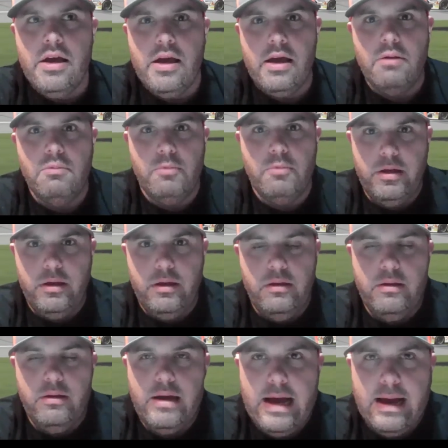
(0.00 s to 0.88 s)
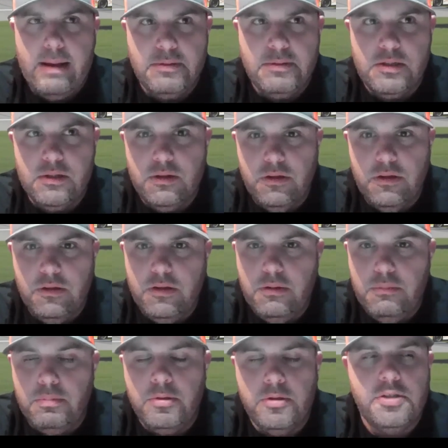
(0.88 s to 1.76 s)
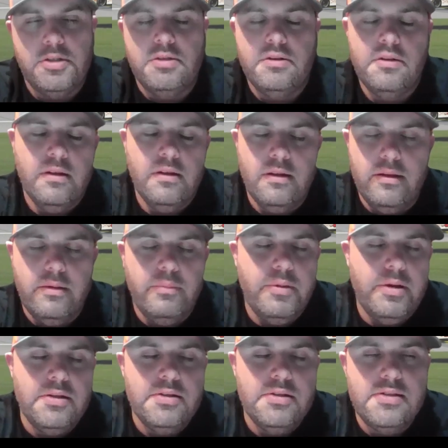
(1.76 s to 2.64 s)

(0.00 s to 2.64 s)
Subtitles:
And we absolutely push to the limit.